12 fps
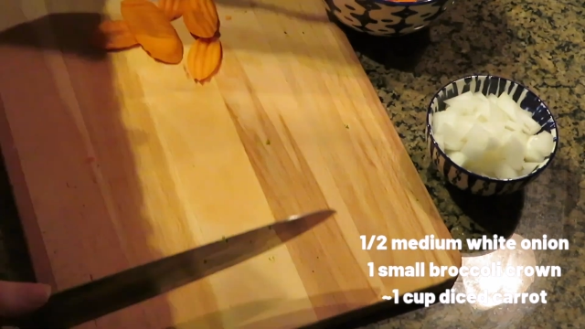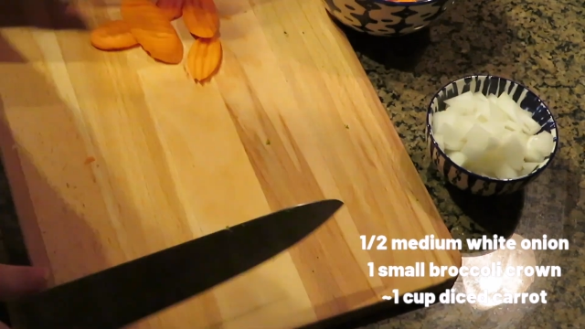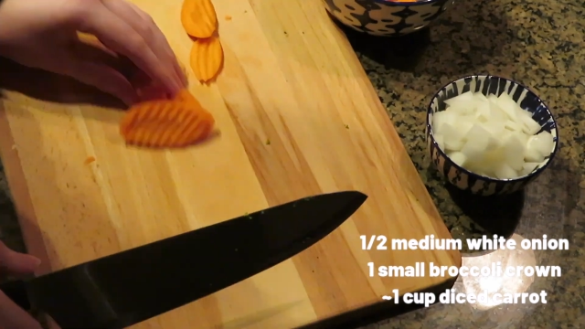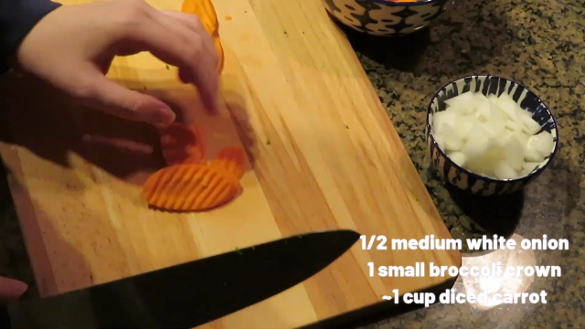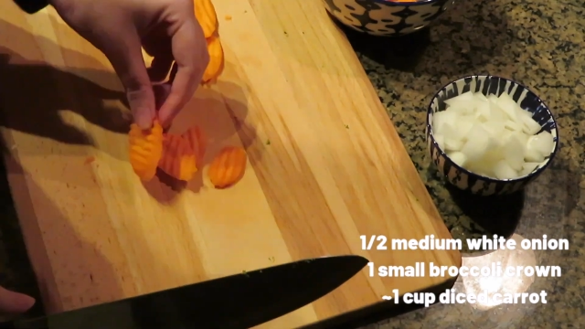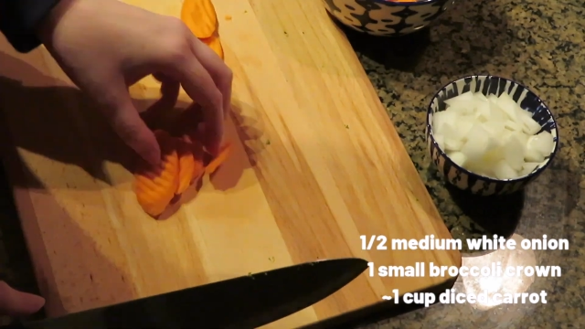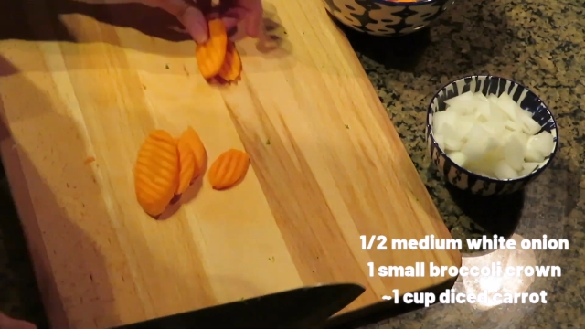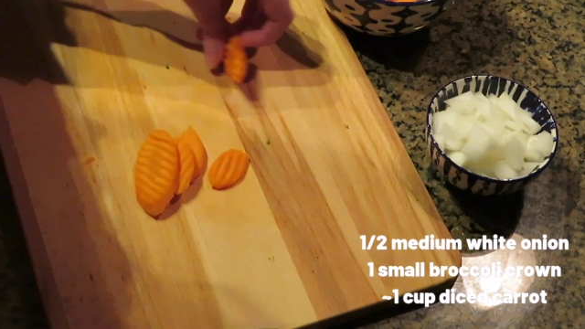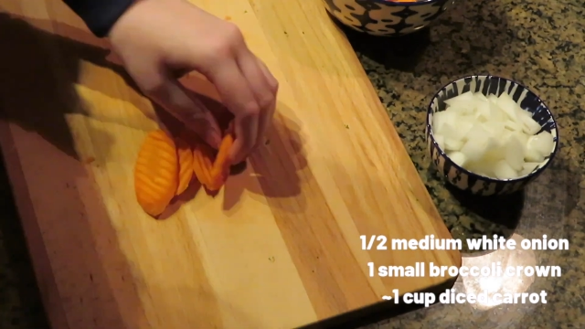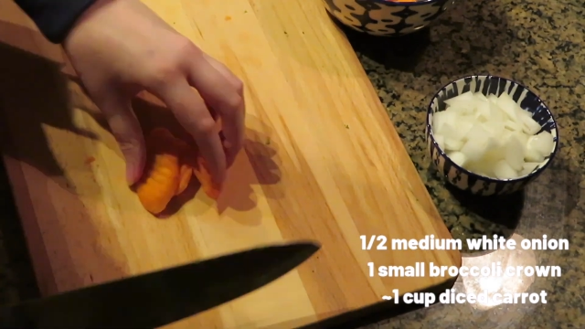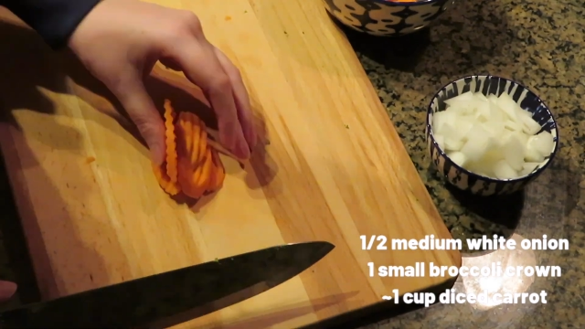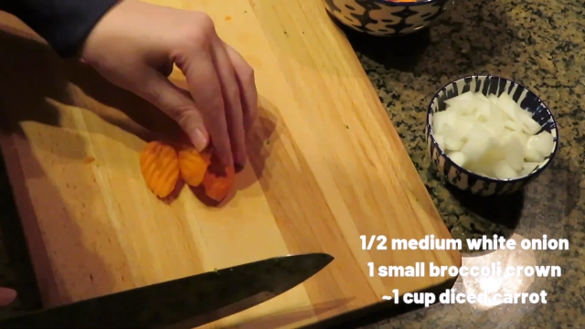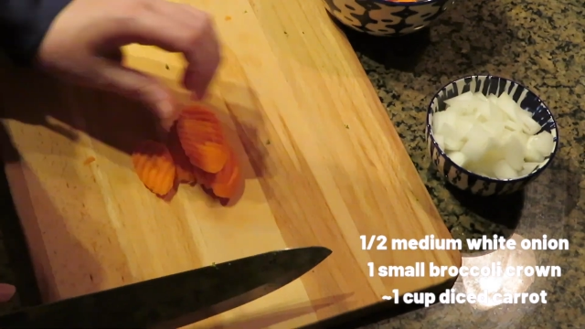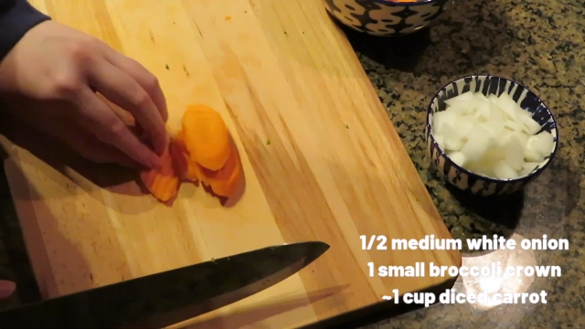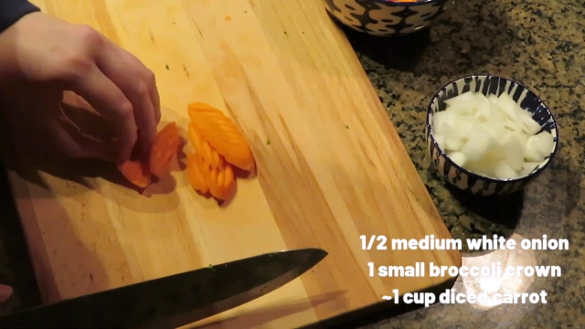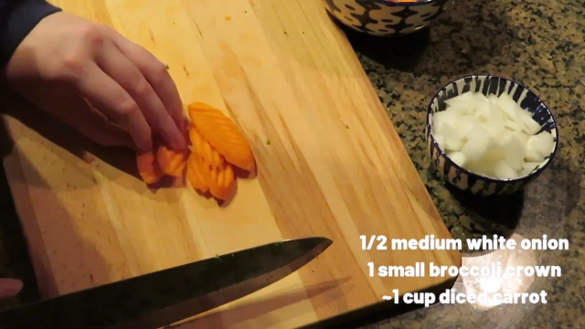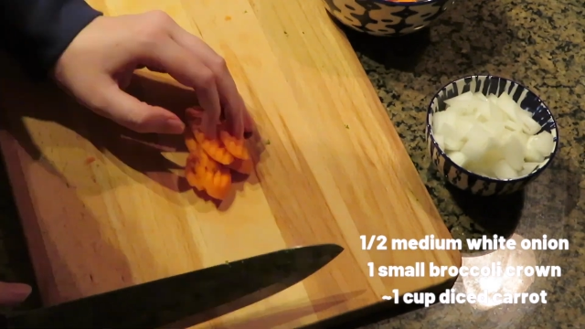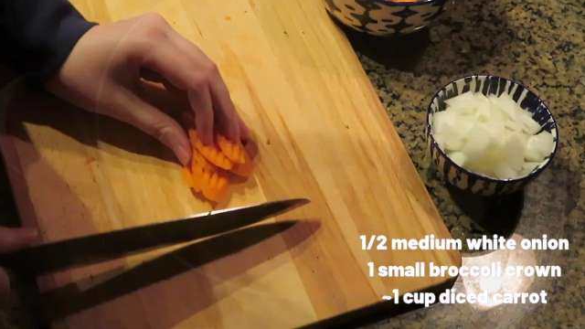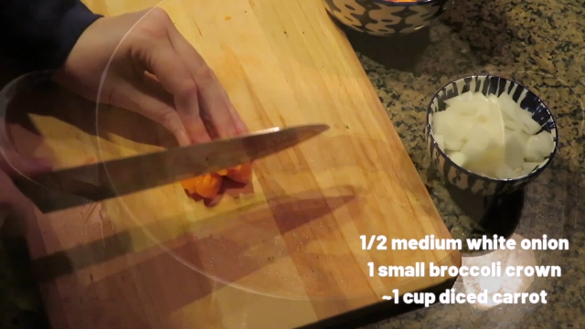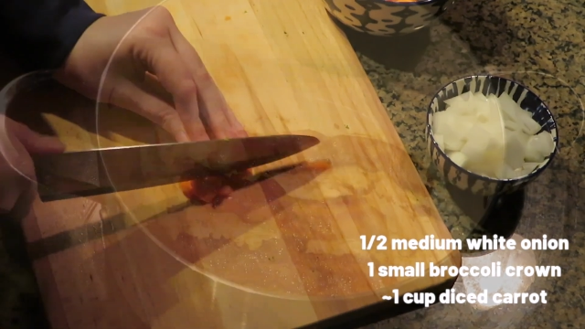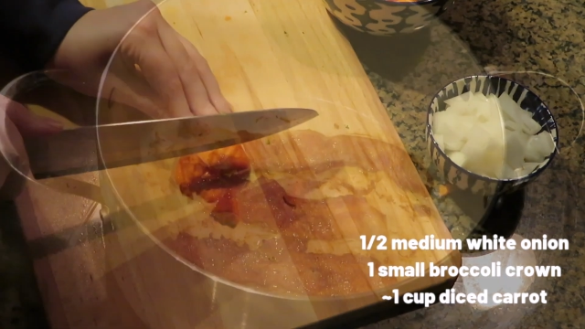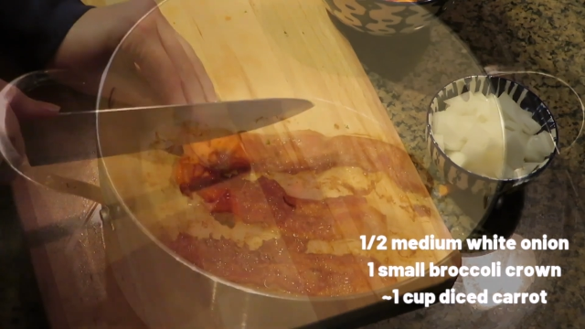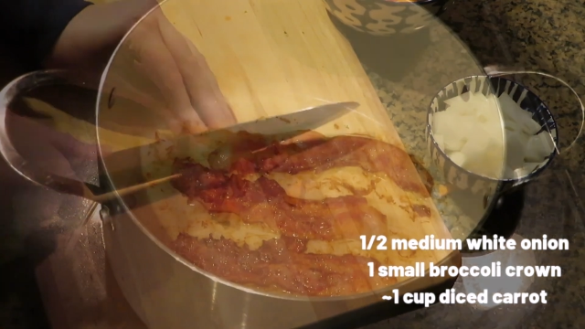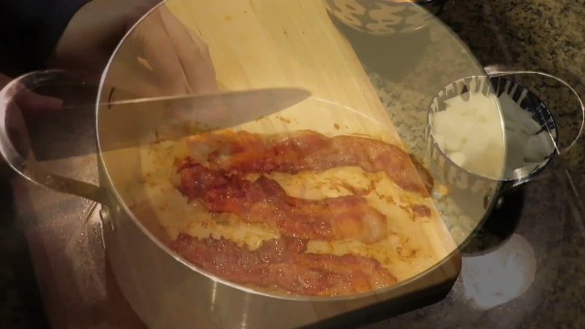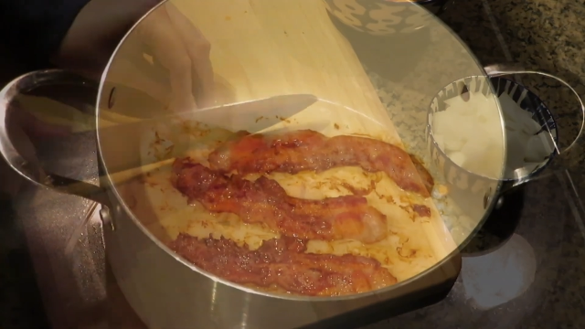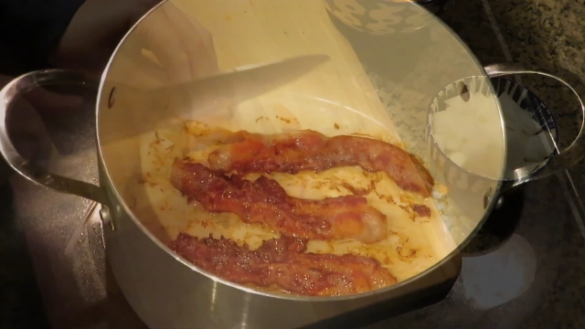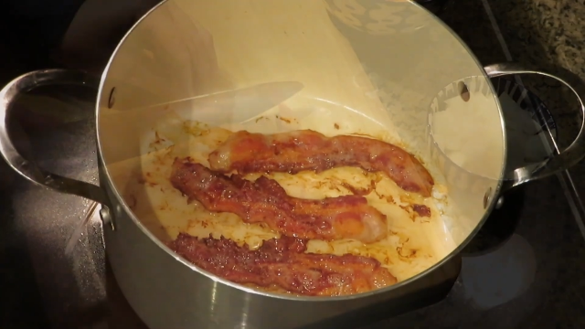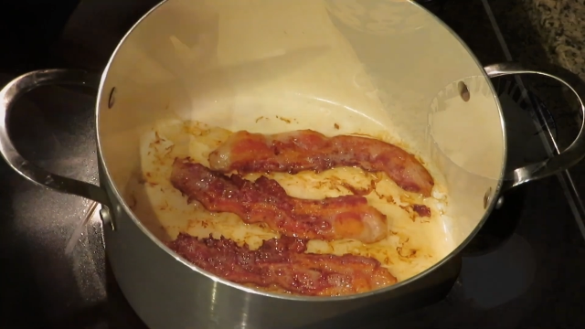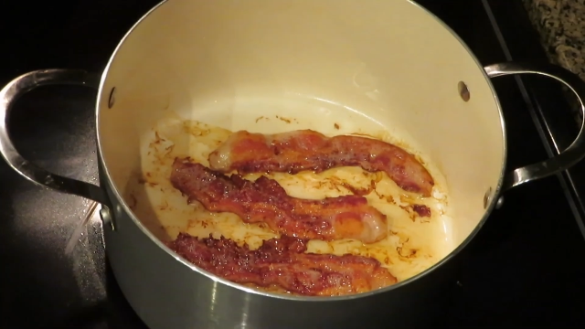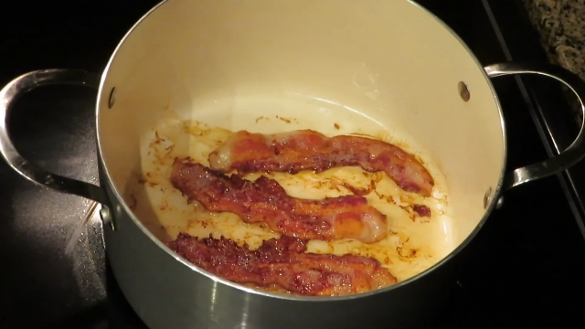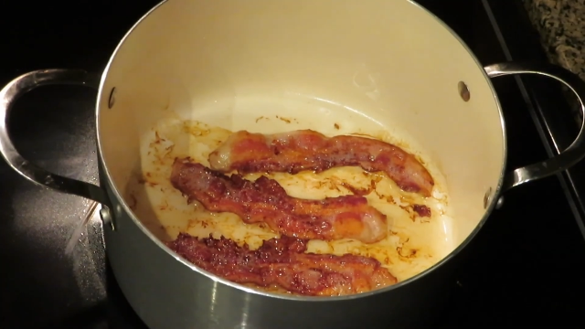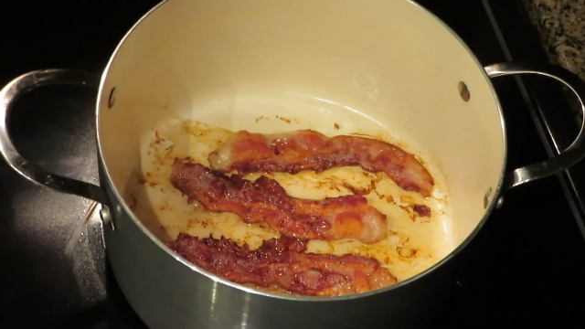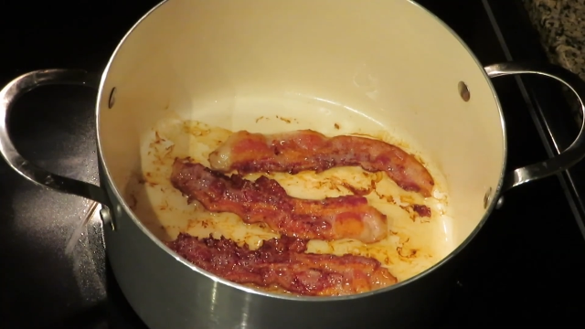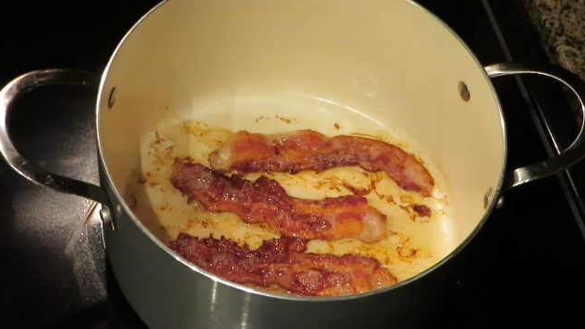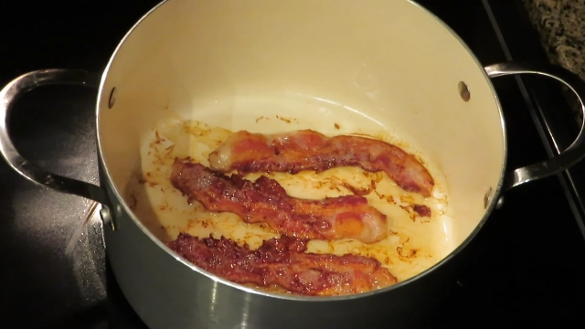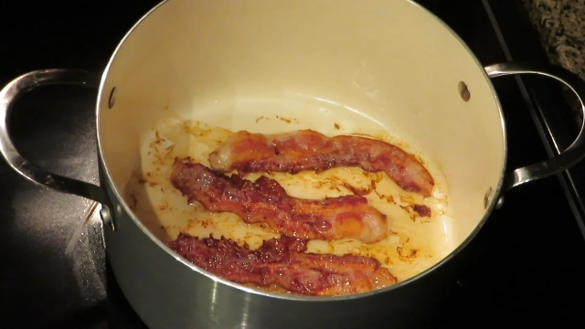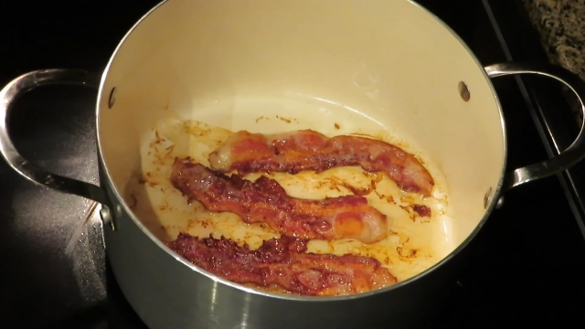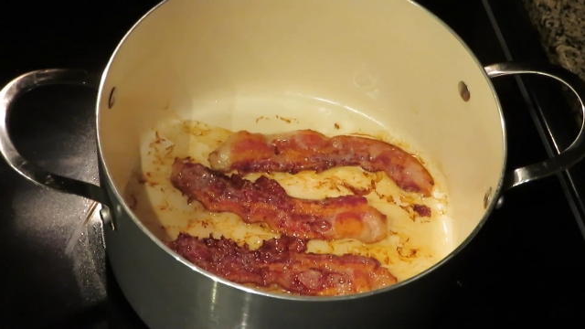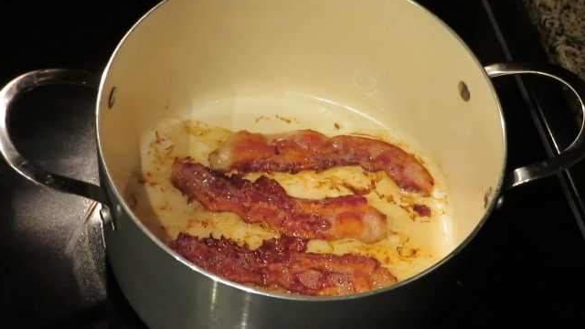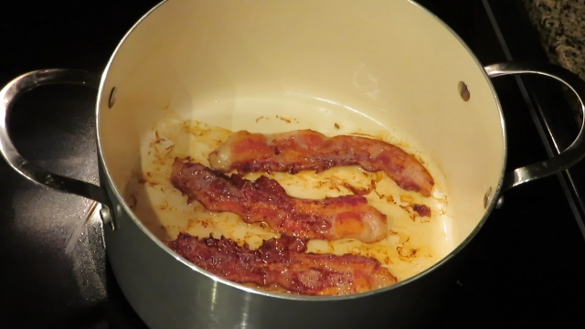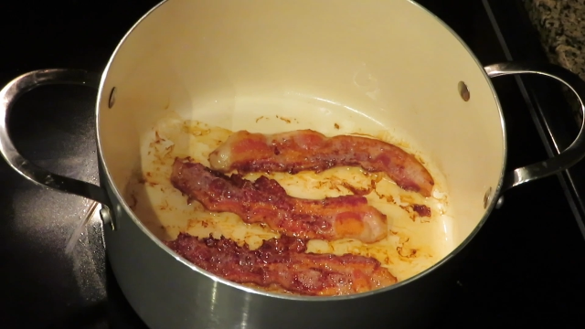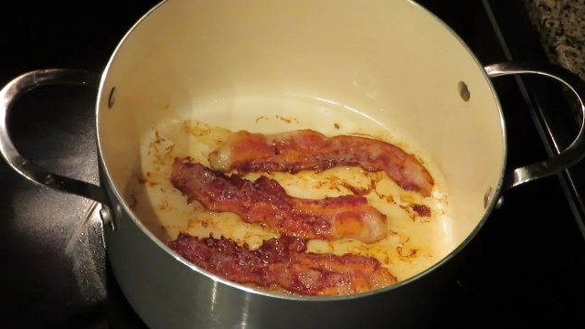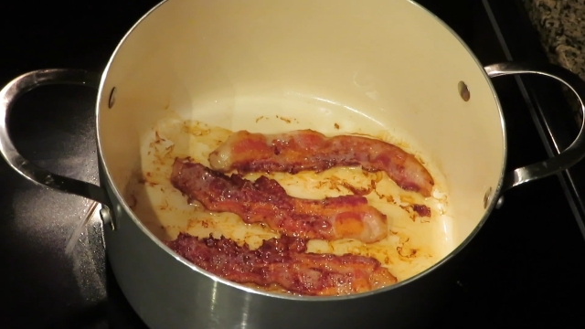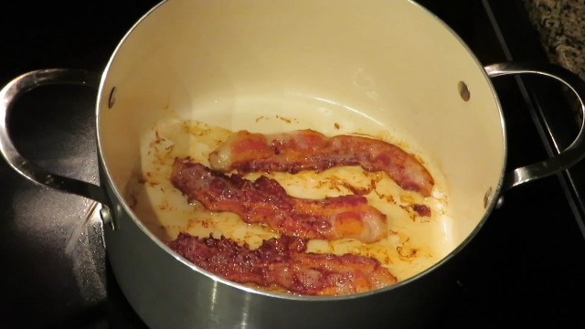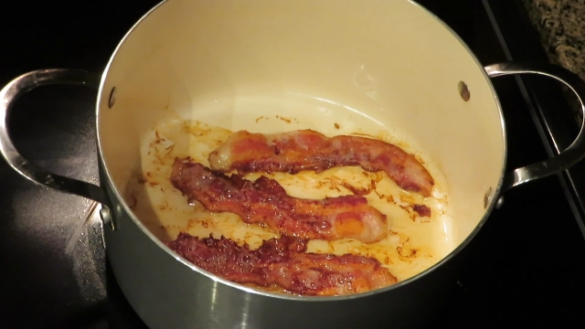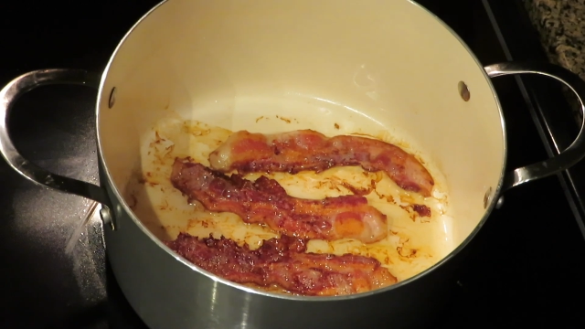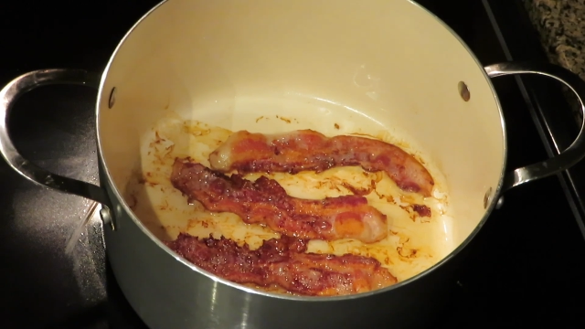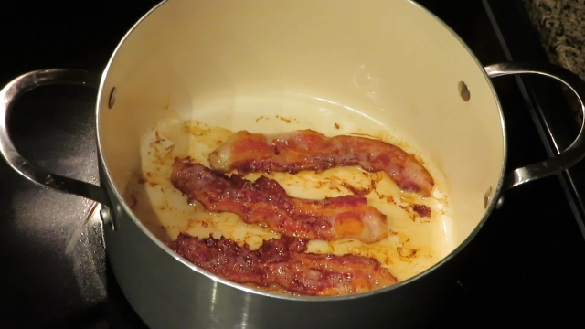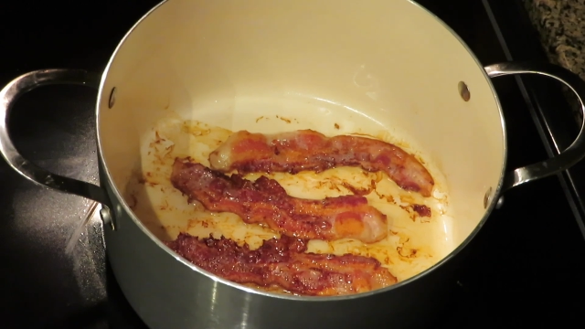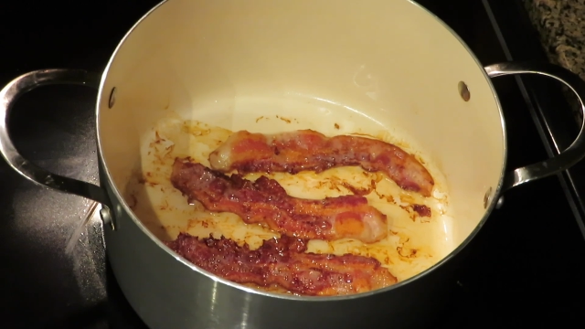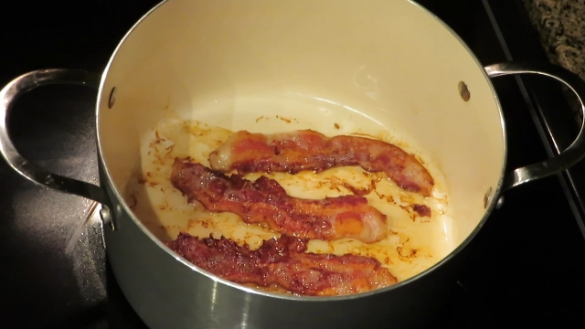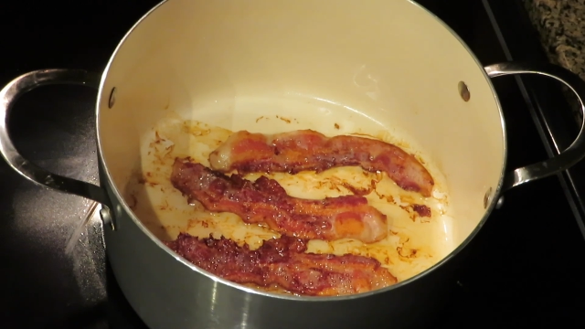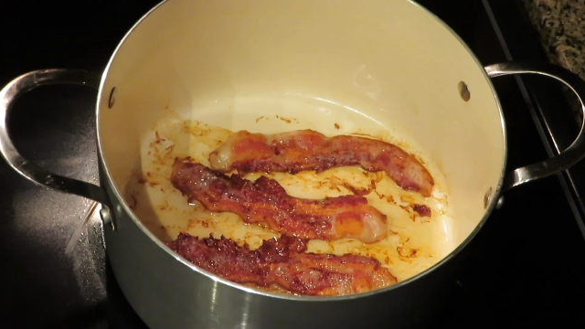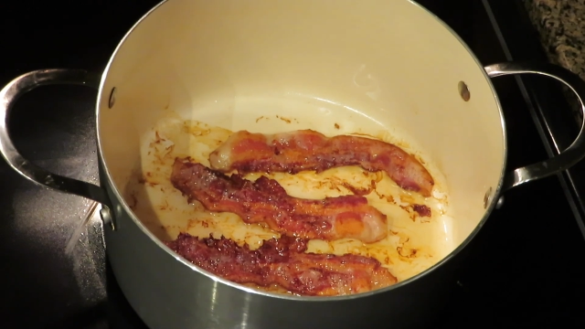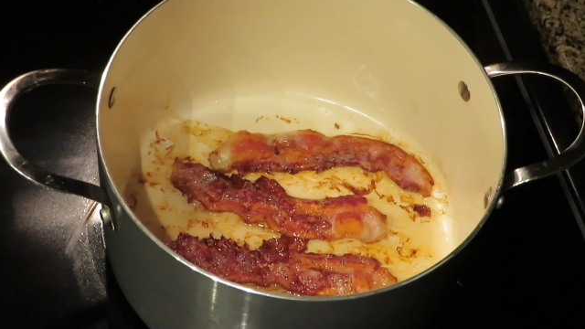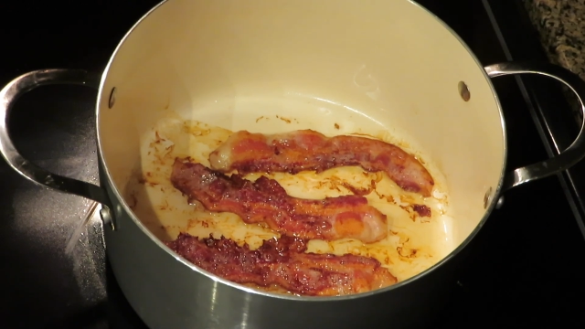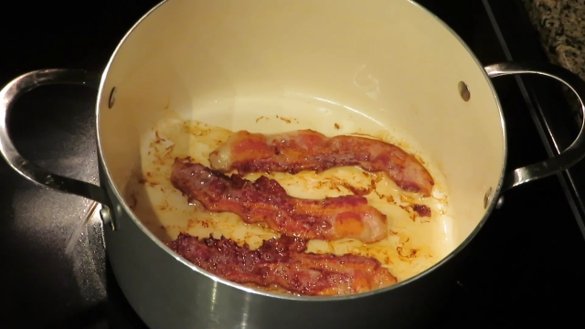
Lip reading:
Nobody's mouth can be seen.